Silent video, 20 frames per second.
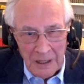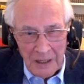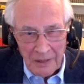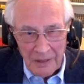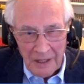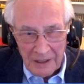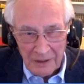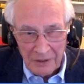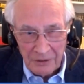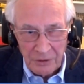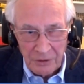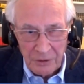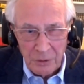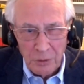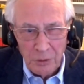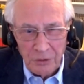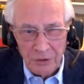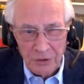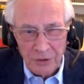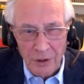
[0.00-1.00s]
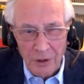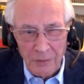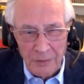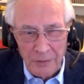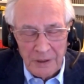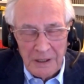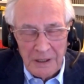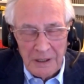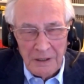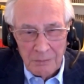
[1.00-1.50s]
There is use of
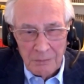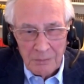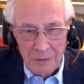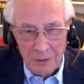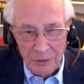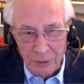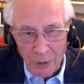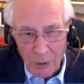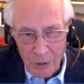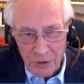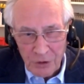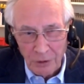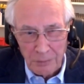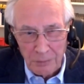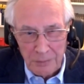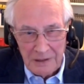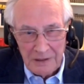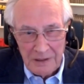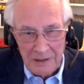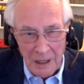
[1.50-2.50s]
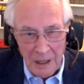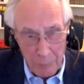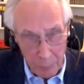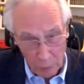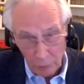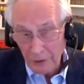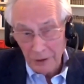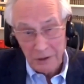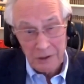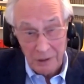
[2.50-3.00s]
the social media,
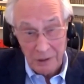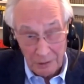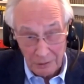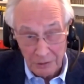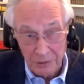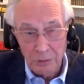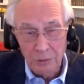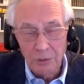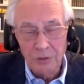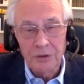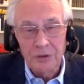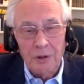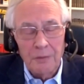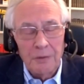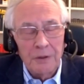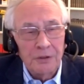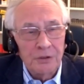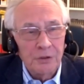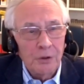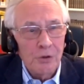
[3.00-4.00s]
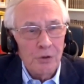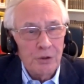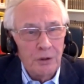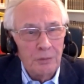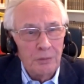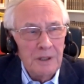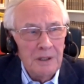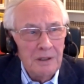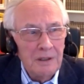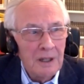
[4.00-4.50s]
political use of the social
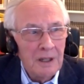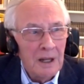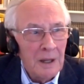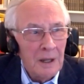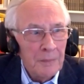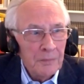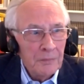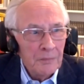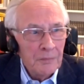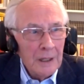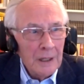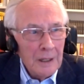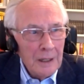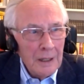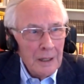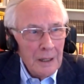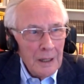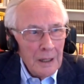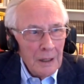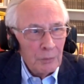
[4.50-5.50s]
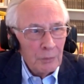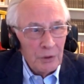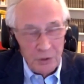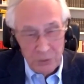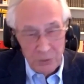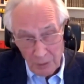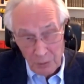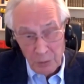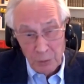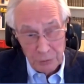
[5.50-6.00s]
media, which
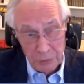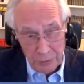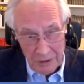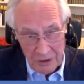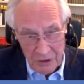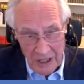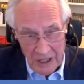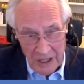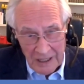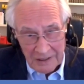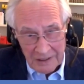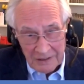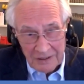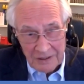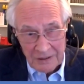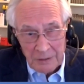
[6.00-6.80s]
we would reject.